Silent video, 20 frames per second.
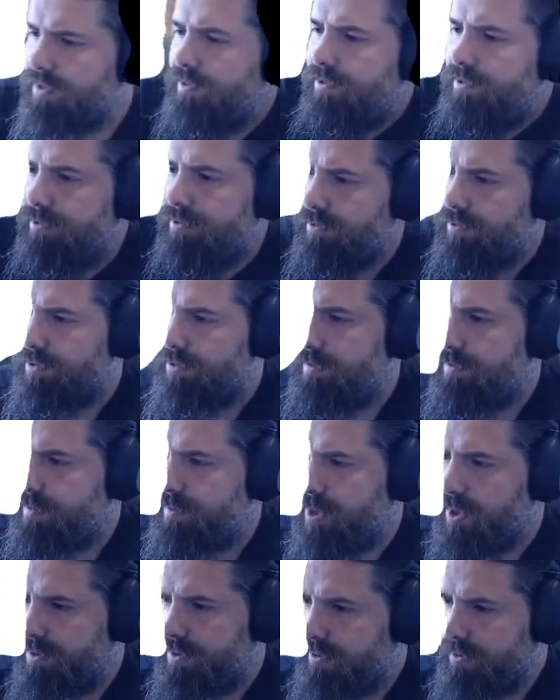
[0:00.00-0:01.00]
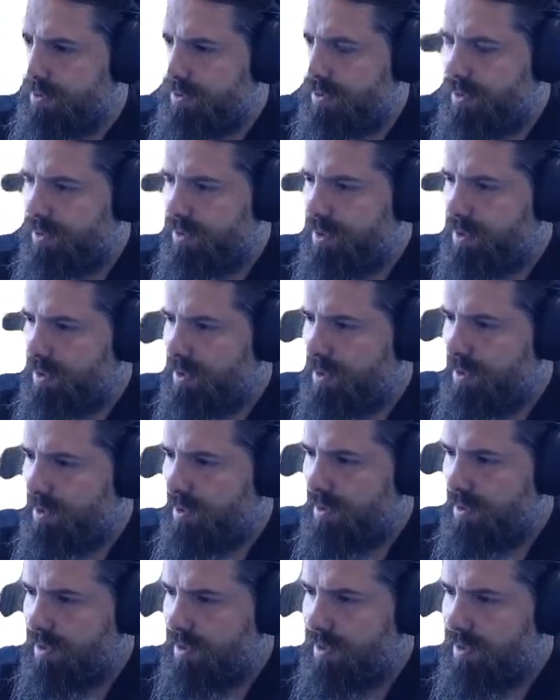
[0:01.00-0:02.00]
all of the modes,
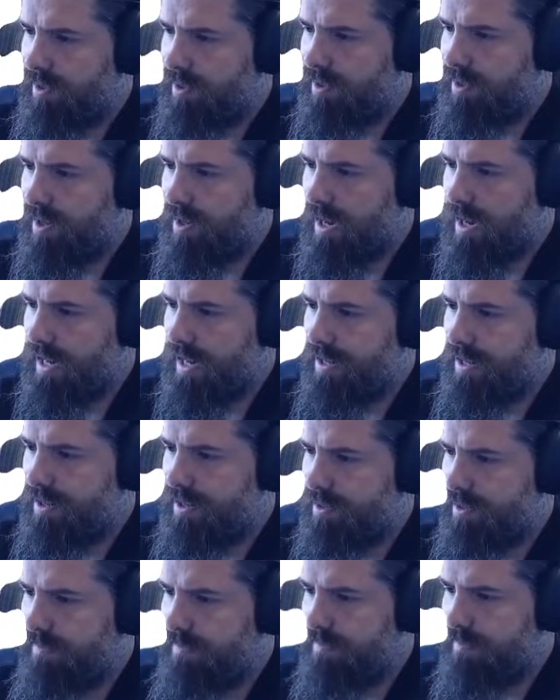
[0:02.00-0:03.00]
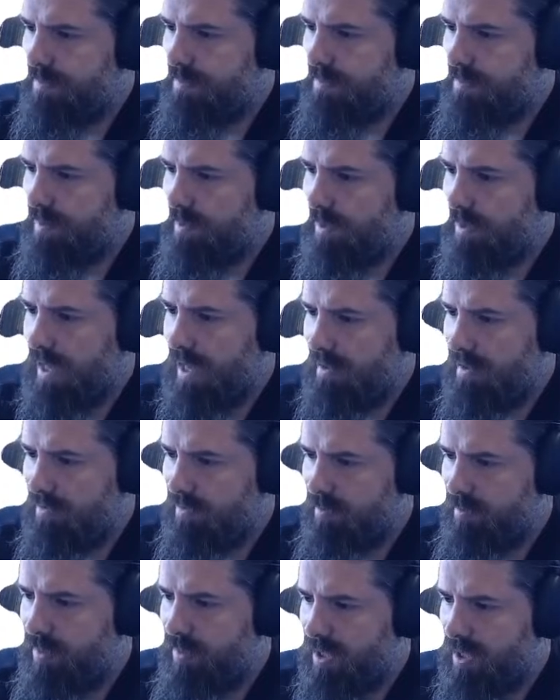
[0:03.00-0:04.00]
and none of them will ever
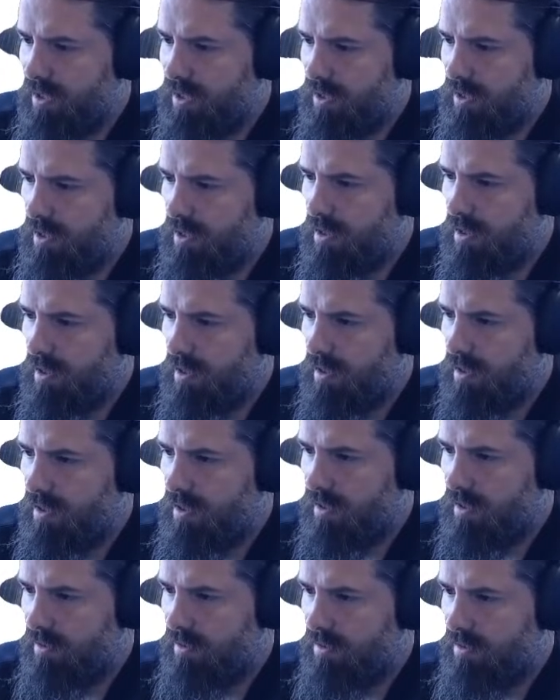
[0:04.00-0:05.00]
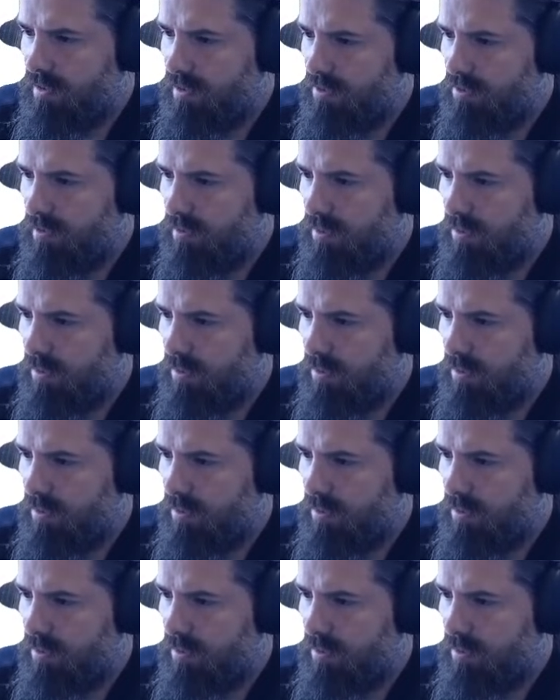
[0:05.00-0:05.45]
be executable.